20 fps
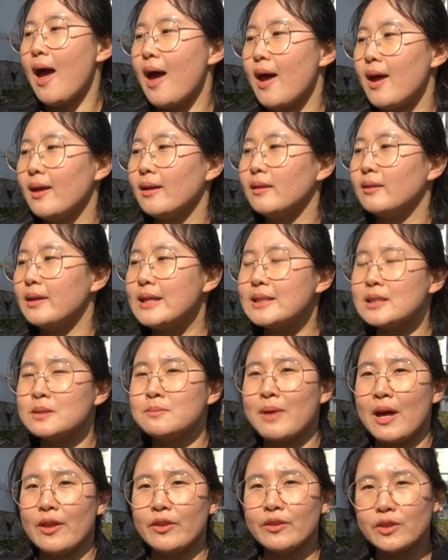And Lee
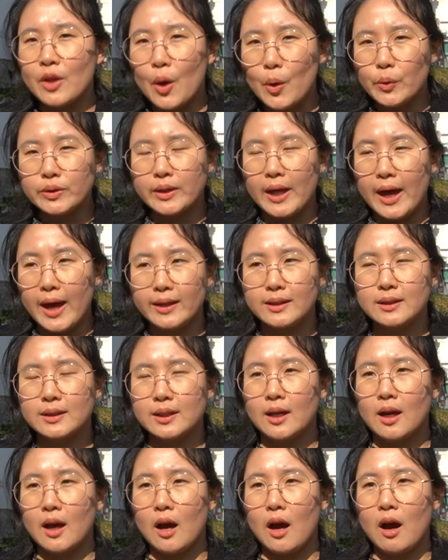Seung-man thought that
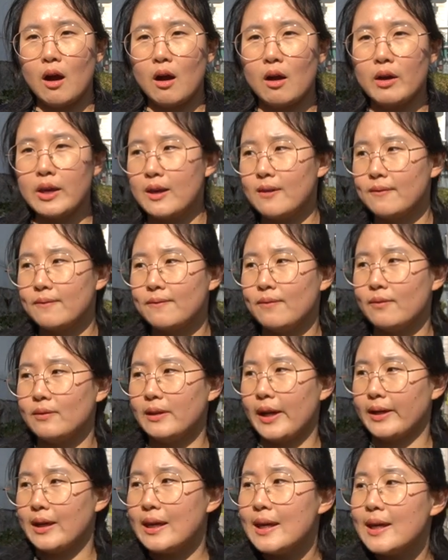if
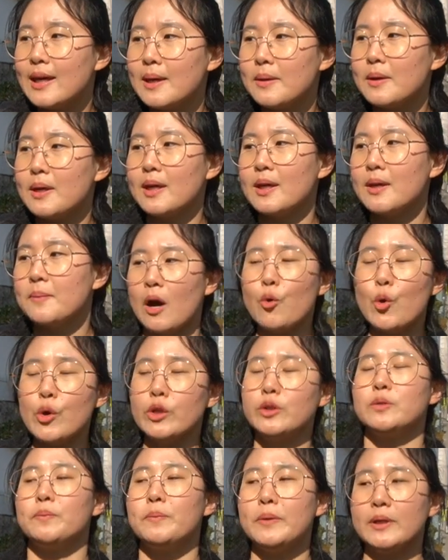he
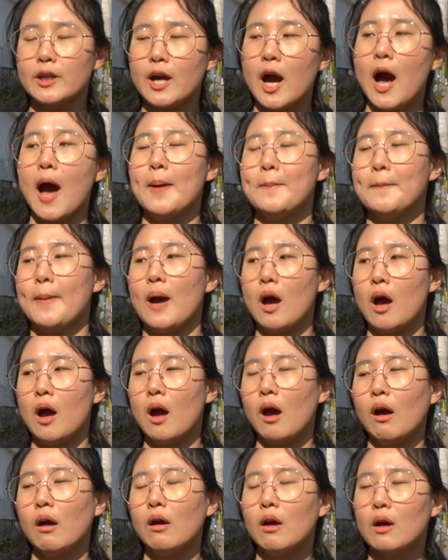would become
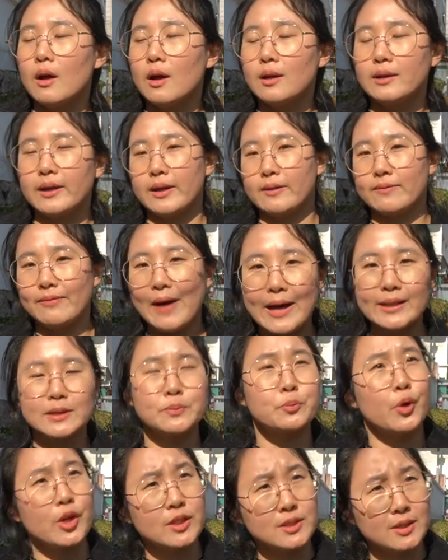
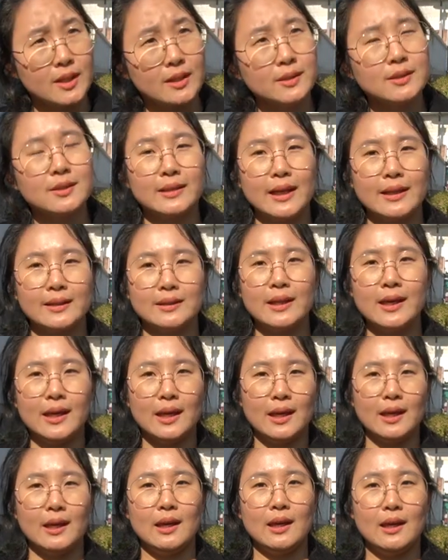vice president, then
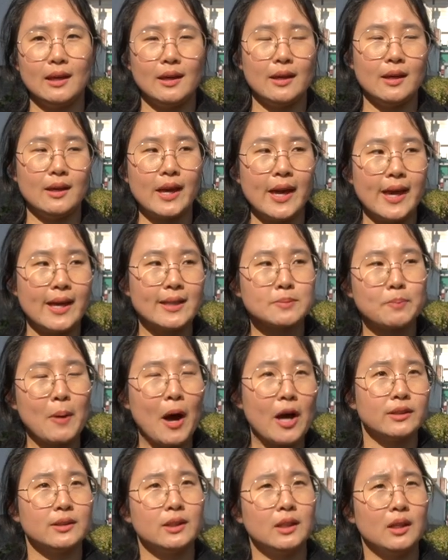his
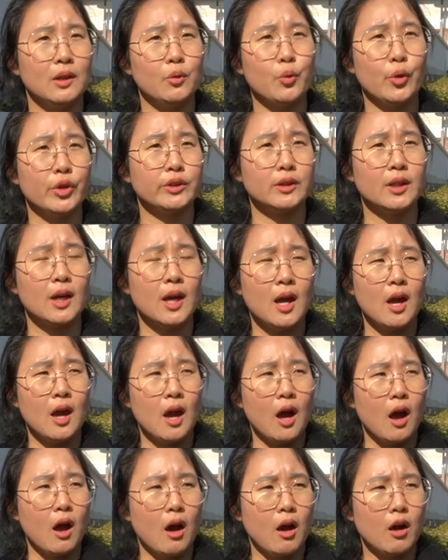party
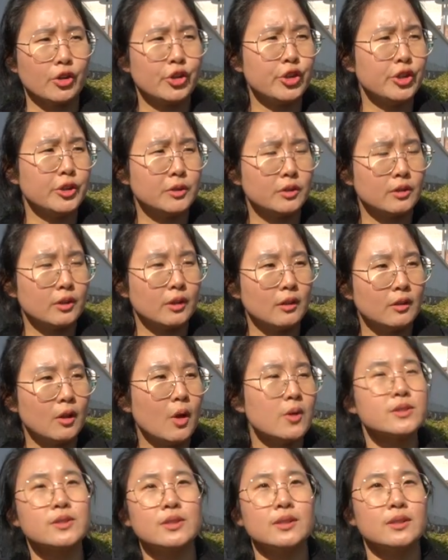could
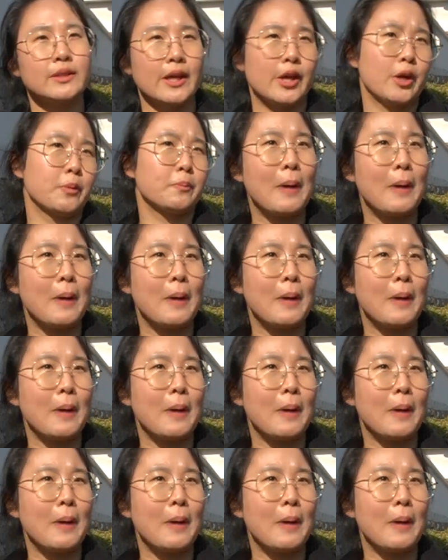lose their